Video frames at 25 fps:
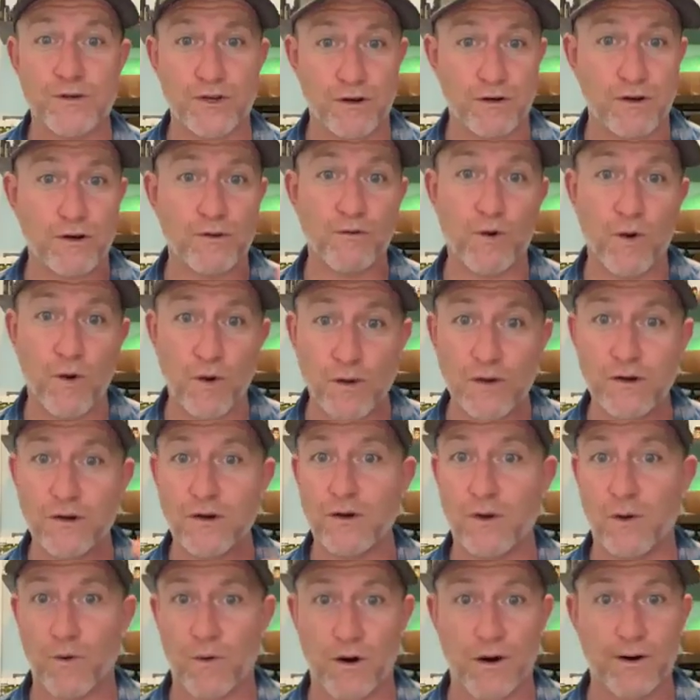your
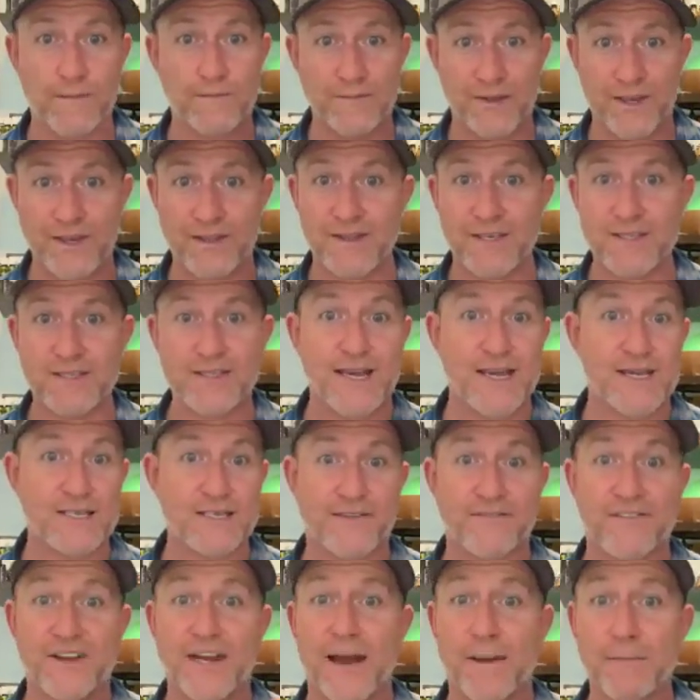enroller, or in this
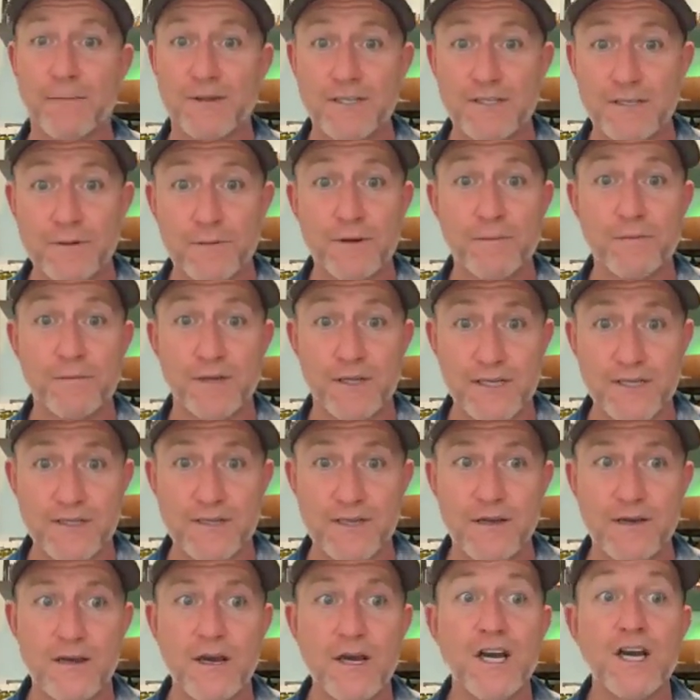case, if it happens to be
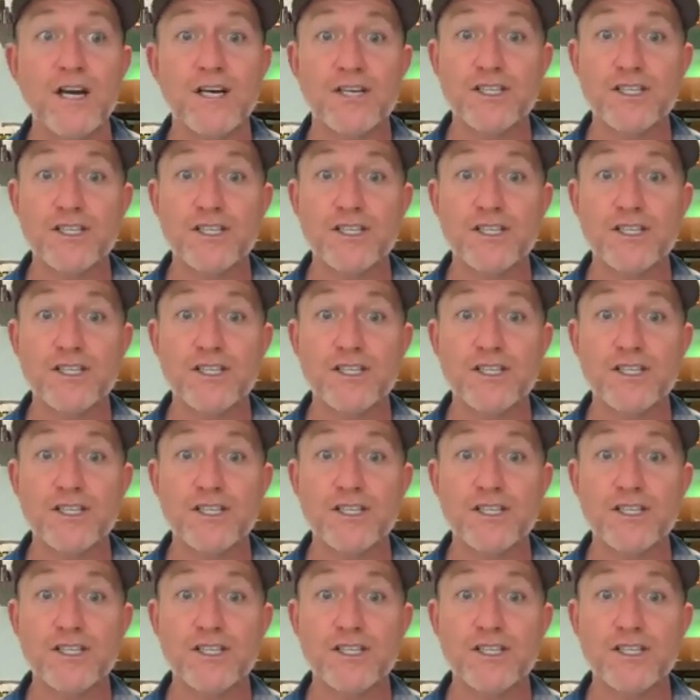Melissa,